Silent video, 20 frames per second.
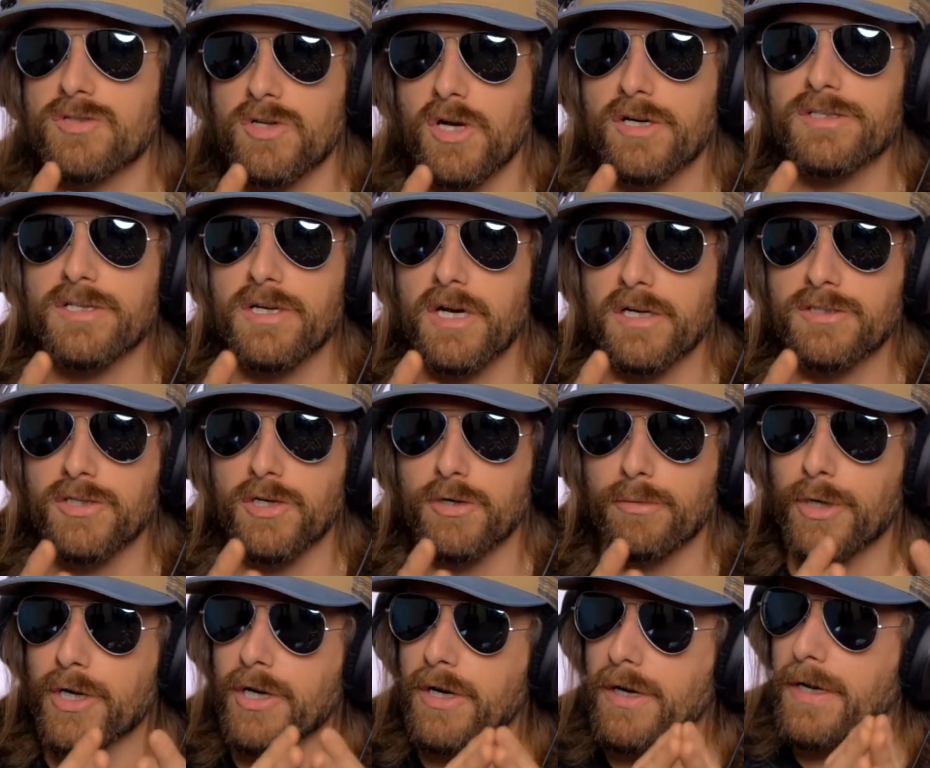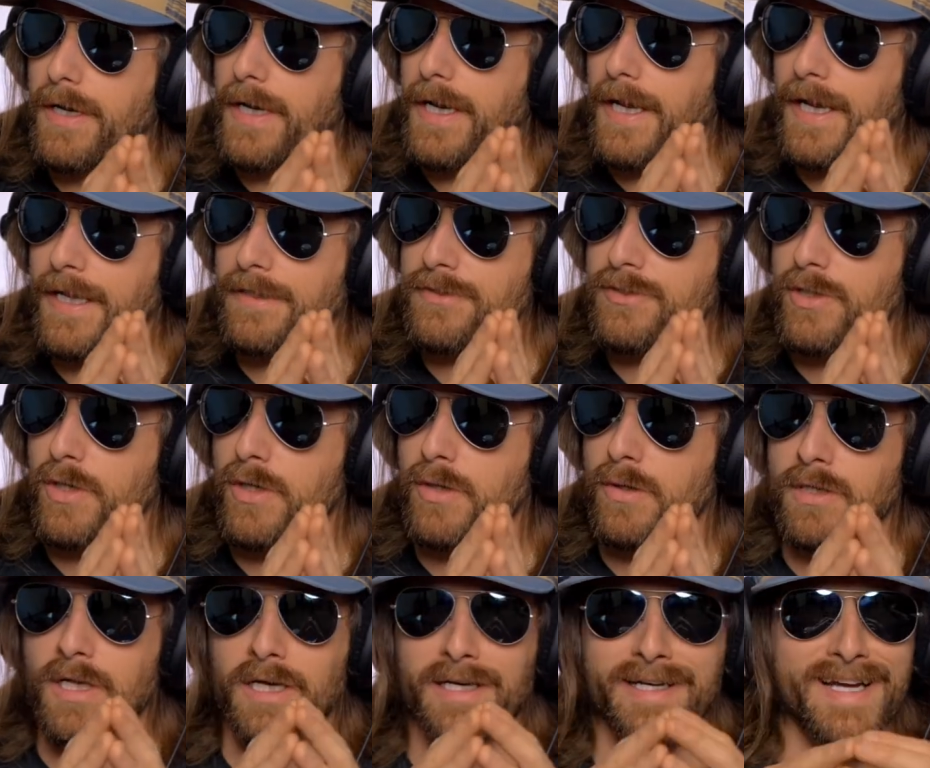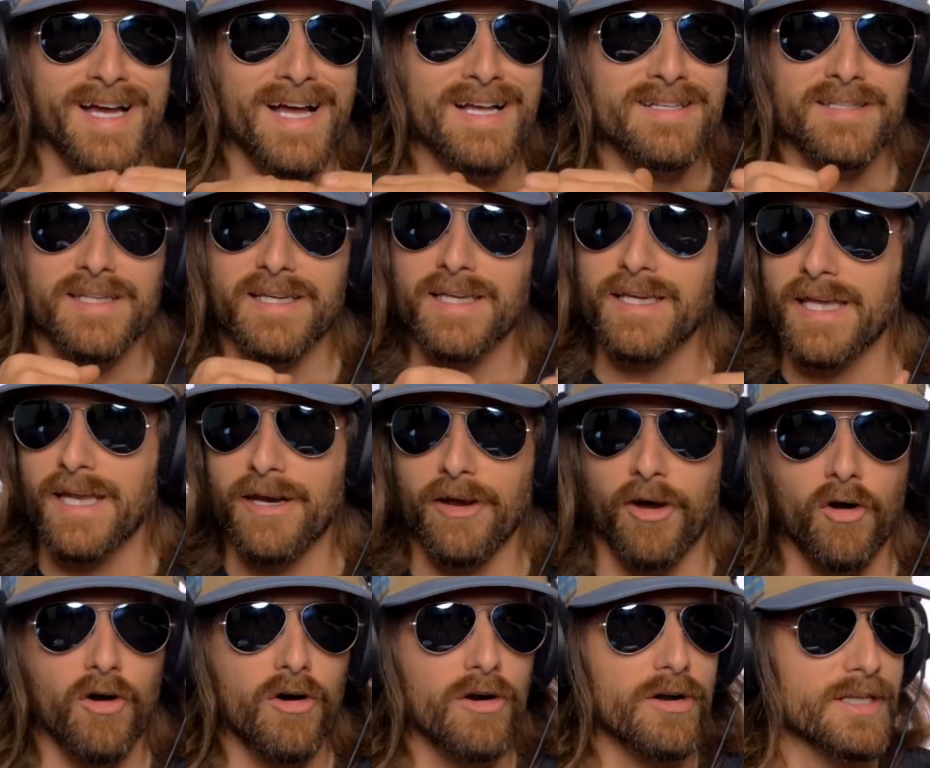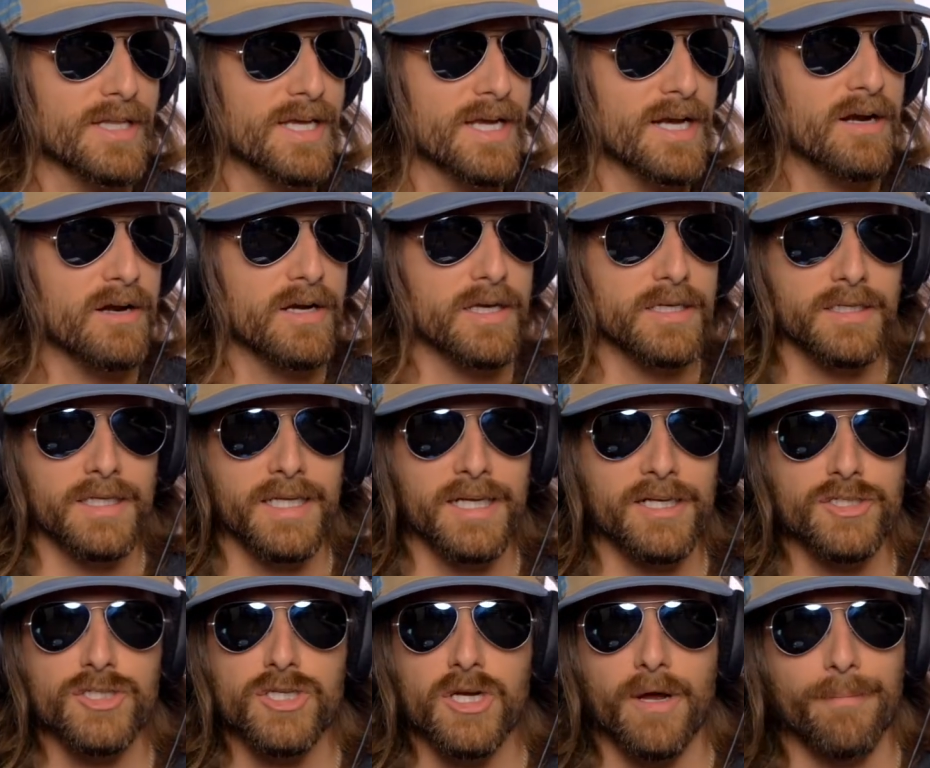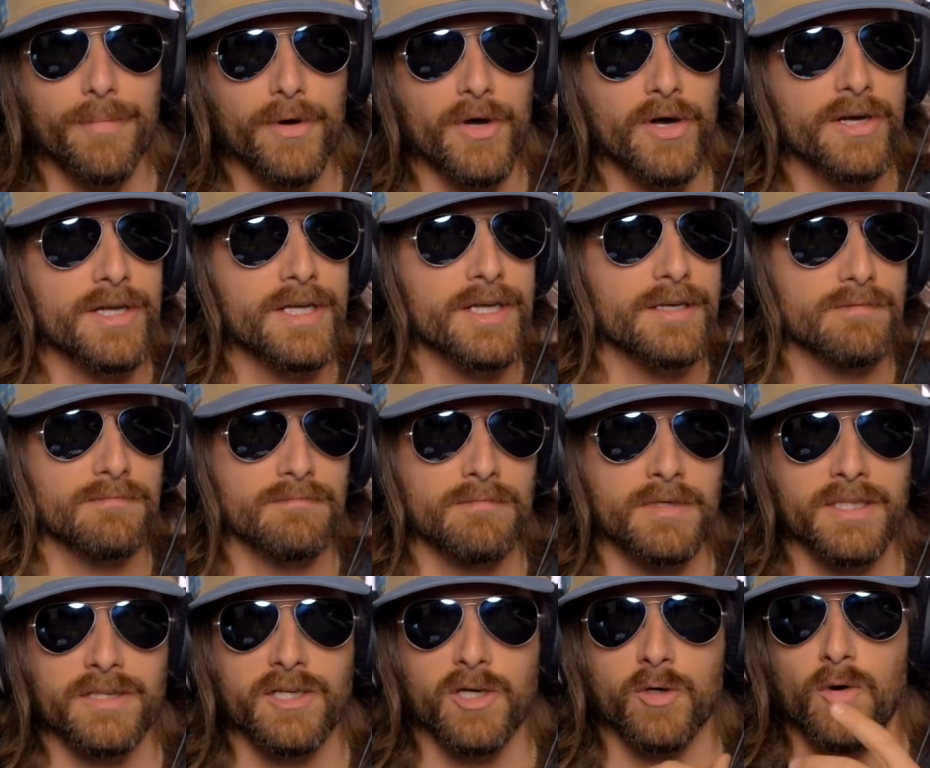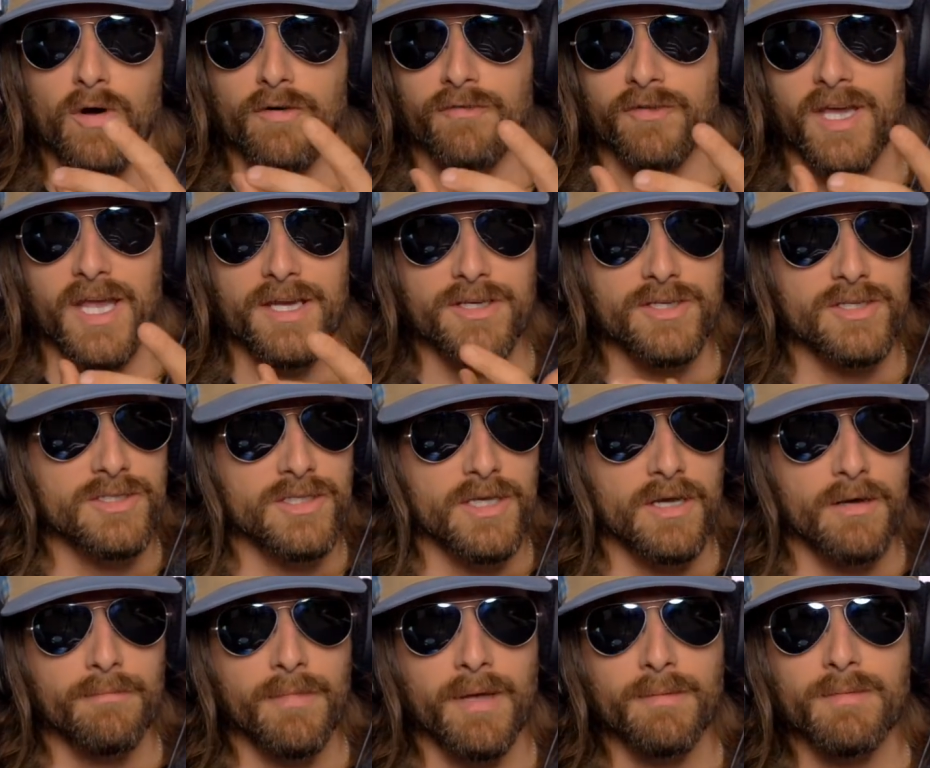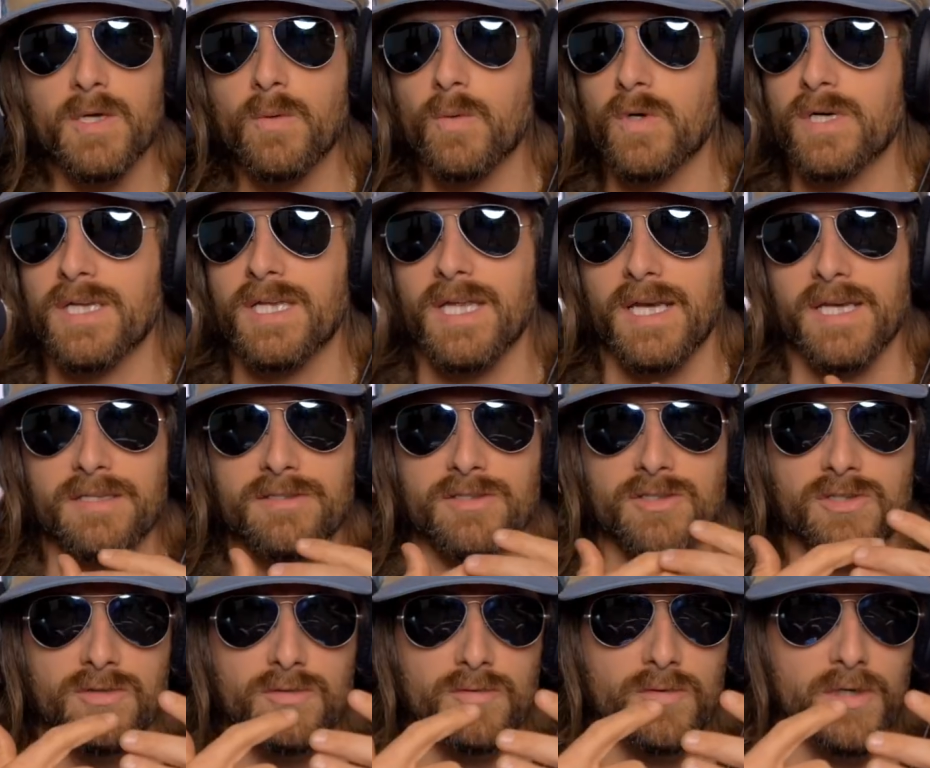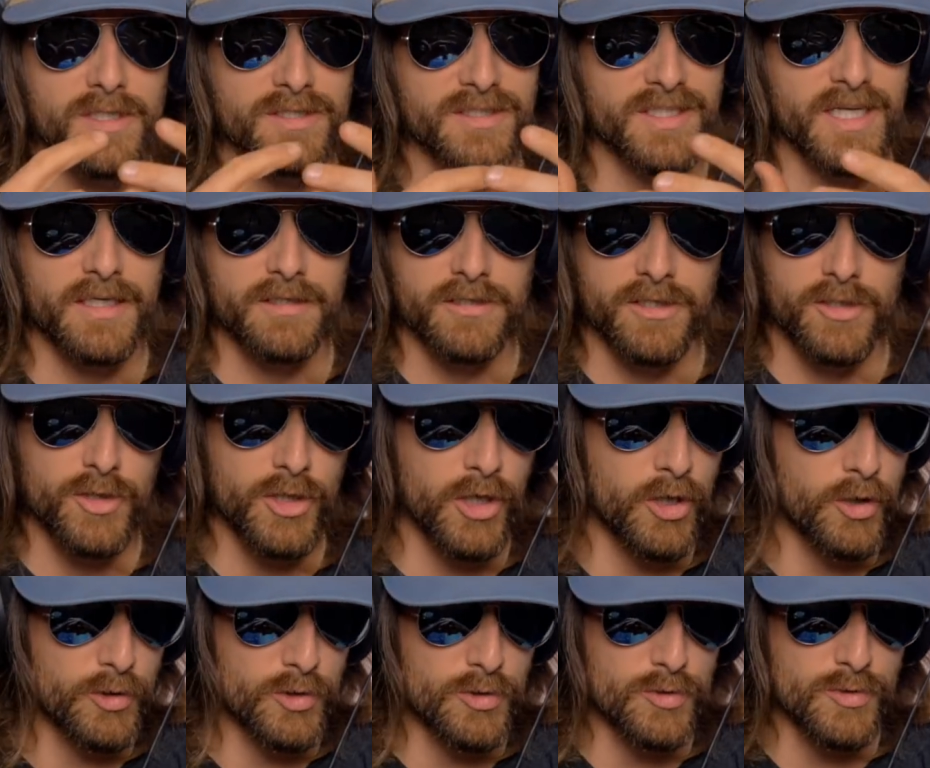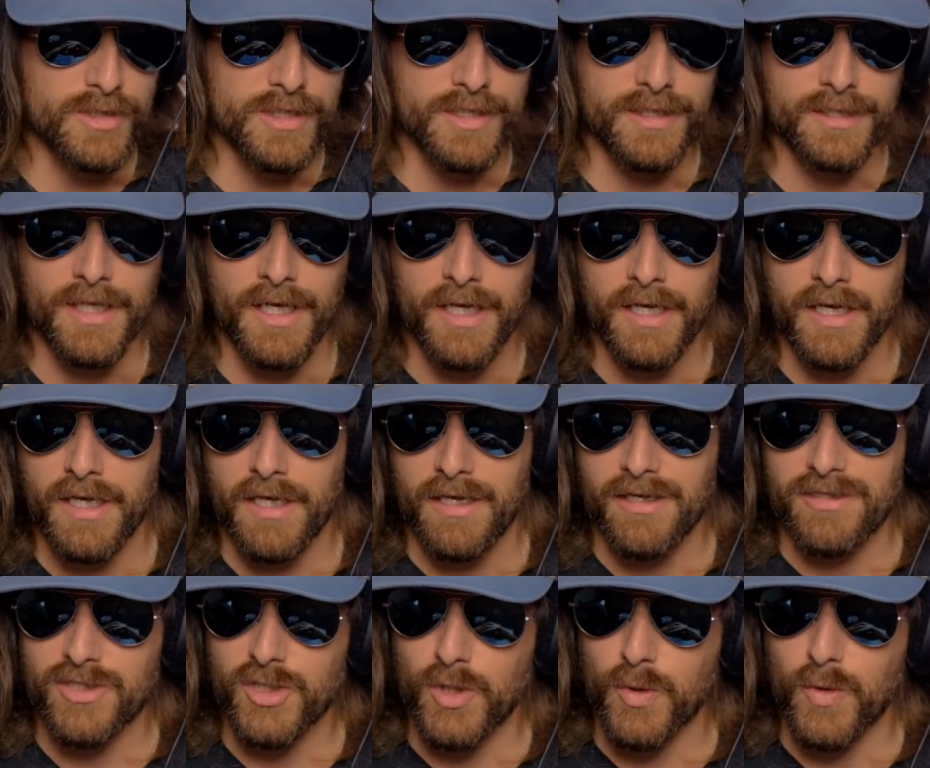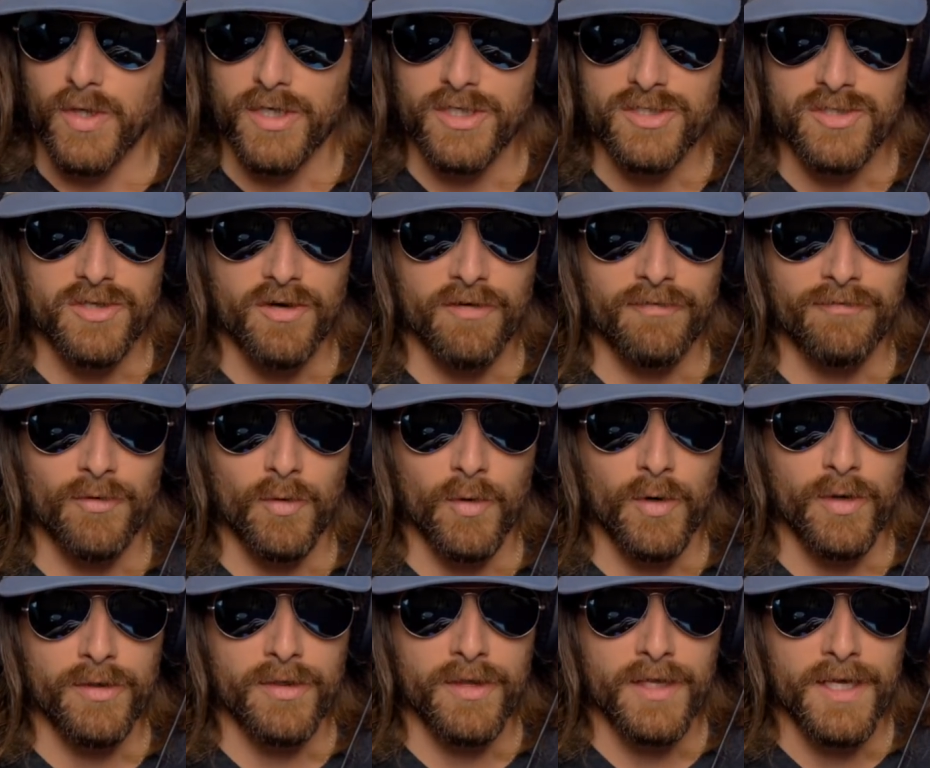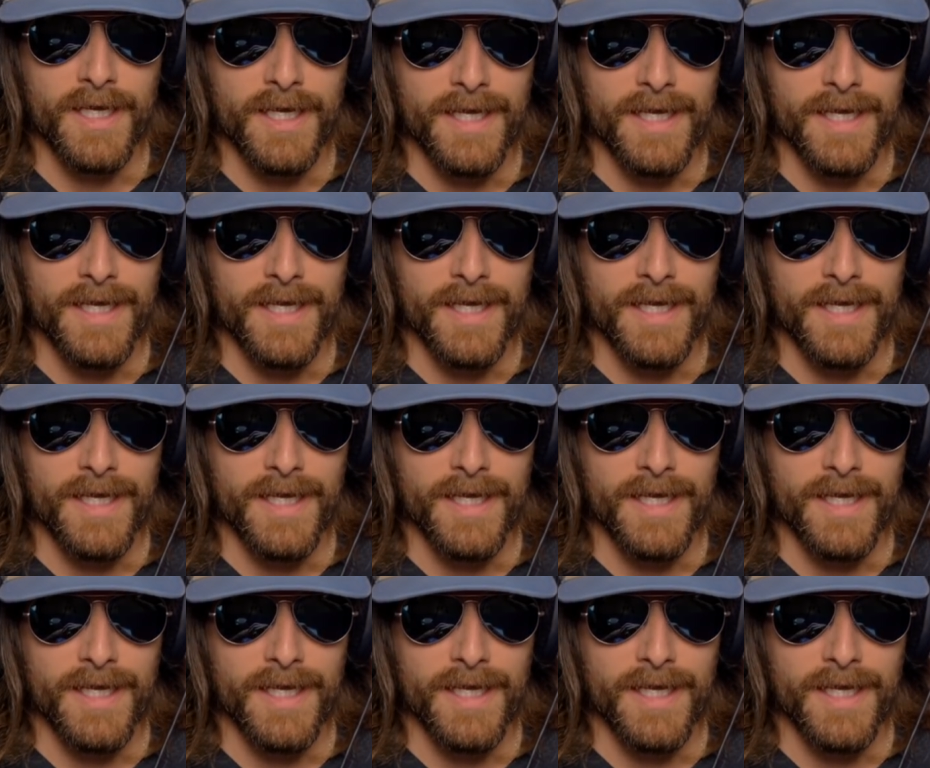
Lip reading: starts in October, and so a lot of guys, they hit it hard there and get a jump on it, get their qualifications up. Maybe they want to get into San Antonio, Houston, so on and so forth.